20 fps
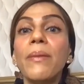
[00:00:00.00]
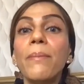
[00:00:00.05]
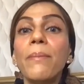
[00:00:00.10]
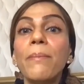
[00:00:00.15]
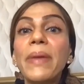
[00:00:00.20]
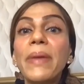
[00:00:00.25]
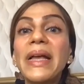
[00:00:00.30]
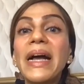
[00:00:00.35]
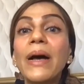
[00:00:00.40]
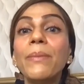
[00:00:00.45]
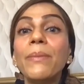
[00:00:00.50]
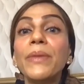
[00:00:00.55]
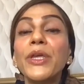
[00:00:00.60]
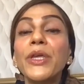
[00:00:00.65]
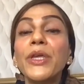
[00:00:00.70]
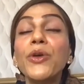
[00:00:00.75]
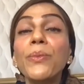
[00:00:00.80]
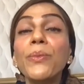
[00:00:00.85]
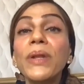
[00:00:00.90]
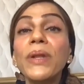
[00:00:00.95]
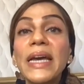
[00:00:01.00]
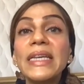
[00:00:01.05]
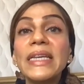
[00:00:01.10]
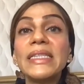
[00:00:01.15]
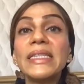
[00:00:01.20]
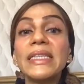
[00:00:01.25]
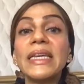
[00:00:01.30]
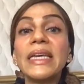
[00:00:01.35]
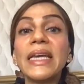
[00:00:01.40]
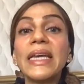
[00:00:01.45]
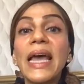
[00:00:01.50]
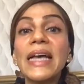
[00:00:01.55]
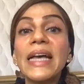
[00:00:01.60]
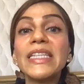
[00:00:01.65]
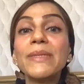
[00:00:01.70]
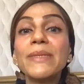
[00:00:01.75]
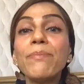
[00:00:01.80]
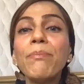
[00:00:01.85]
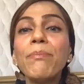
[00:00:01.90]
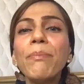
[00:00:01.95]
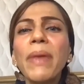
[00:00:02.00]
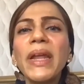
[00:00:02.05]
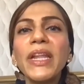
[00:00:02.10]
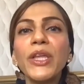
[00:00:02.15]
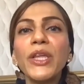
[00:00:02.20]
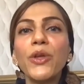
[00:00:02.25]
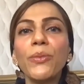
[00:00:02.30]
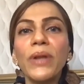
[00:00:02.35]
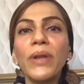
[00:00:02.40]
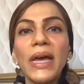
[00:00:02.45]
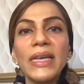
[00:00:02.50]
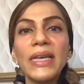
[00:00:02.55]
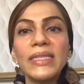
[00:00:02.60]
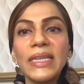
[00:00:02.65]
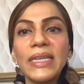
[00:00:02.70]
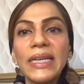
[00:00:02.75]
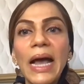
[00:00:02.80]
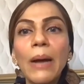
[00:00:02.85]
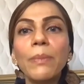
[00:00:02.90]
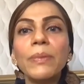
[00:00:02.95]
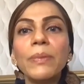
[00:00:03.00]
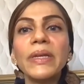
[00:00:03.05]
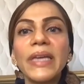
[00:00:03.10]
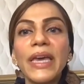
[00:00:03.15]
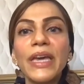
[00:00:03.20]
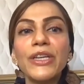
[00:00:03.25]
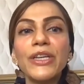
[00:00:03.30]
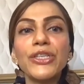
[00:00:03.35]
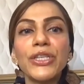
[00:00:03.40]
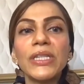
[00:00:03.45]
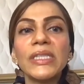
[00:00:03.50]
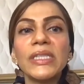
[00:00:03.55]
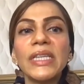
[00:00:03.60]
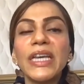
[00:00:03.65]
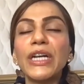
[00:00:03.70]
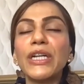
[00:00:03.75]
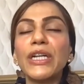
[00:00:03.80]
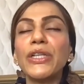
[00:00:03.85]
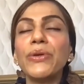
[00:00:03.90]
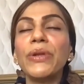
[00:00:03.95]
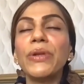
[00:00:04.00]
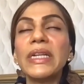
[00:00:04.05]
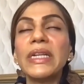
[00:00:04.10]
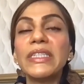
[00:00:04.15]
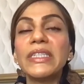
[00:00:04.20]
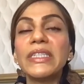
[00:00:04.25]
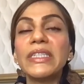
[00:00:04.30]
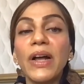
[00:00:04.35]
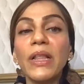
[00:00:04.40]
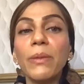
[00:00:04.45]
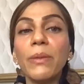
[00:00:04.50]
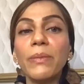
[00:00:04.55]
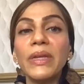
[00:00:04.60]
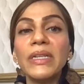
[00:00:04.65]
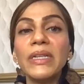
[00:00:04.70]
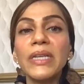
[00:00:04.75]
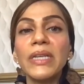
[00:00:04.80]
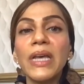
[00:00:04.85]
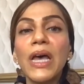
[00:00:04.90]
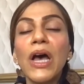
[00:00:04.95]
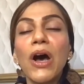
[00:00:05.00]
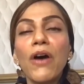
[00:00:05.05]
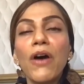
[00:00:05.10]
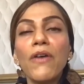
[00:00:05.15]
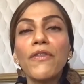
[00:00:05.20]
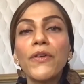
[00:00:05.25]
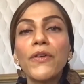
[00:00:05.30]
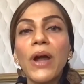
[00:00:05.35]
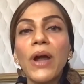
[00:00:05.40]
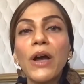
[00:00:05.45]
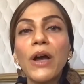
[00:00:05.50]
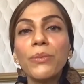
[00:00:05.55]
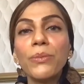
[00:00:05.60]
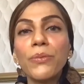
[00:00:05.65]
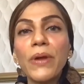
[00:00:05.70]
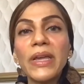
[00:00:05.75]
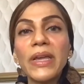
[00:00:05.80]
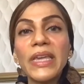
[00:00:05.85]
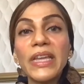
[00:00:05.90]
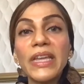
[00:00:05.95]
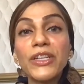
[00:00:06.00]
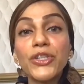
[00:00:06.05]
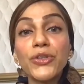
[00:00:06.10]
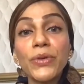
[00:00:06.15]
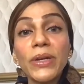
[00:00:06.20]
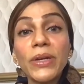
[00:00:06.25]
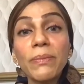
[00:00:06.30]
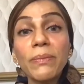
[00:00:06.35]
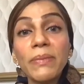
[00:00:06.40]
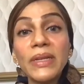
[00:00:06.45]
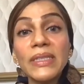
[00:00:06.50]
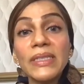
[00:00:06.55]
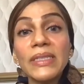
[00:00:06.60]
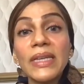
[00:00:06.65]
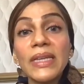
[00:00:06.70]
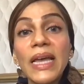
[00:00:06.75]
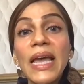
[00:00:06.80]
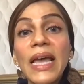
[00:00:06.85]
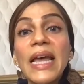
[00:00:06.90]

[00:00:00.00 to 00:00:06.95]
become humanizing, has many humanizing applications, including development of groundbreaking treatments